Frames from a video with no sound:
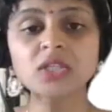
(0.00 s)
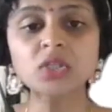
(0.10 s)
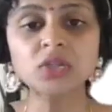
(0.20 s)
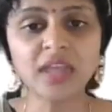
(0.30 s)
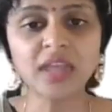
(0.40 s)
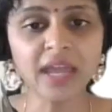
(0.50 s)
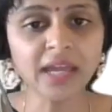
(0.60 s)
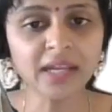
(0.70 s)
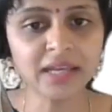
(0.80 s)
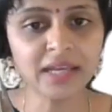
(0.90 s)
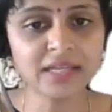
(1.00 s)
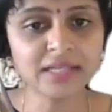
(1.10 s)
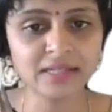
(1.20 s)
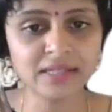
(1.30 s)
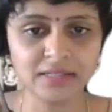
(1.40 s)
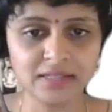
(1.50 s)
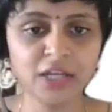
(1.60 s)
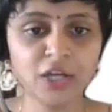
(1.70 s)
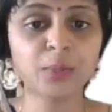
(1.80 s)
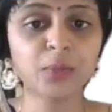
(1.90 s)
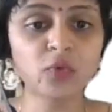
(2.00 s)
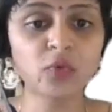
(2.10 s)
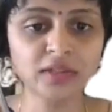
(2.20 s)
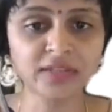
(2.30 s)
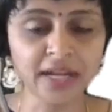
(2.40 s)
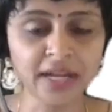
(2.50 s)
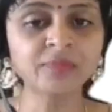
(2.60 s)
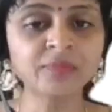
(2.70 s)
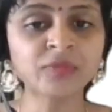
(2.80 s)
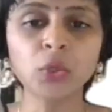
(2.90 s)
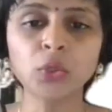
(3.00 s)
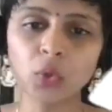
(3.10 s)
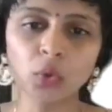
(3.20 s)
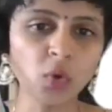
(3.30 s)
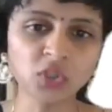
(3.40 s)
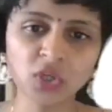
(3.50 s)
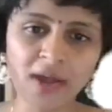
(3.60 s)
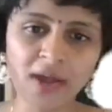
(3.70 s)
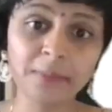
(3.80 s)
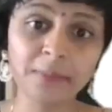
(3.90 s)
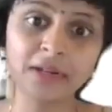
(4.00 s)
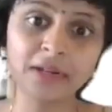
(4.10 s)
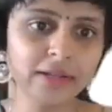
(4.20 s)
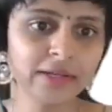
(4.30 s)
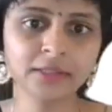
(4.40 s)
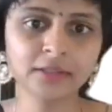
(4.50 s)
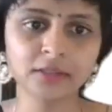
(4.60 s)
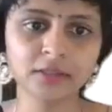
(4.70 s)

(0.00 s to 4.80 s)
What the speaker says: So there he is succeeding and proving that you don't want to have brilliant